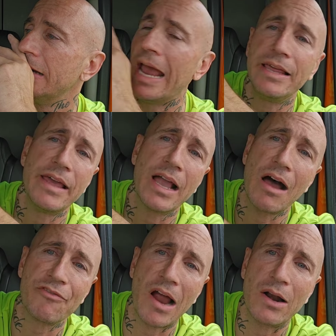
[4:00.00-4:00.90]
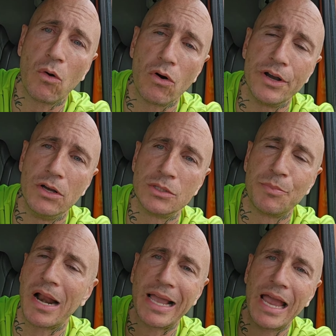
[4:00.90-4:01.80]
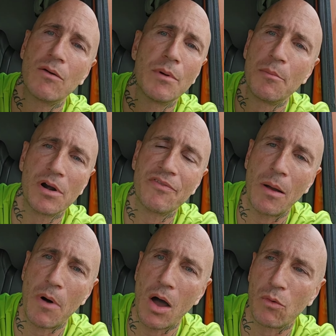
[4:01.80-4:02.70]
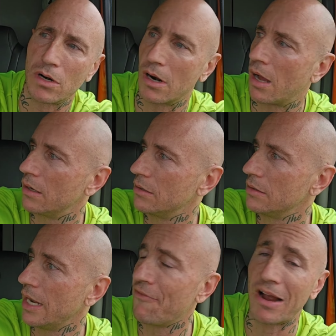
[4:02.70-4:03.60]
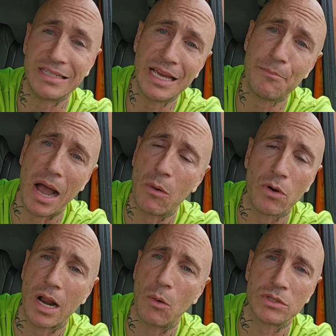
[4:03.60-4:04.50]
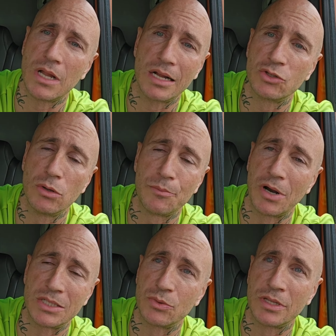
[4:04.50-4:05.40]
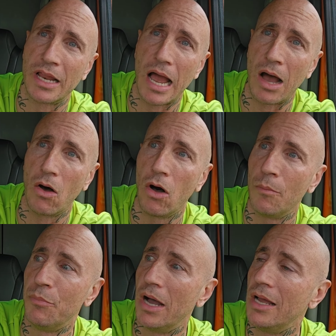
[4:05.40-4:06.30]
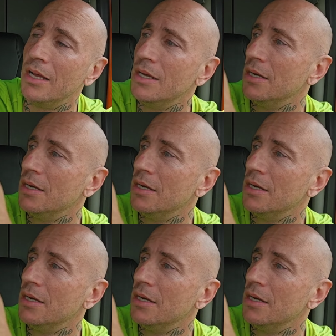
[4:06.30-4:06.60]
hey, they got fried Oreos, but I can't remember if I bought one or not. If I did buy one, I was not too impressed with it at all. But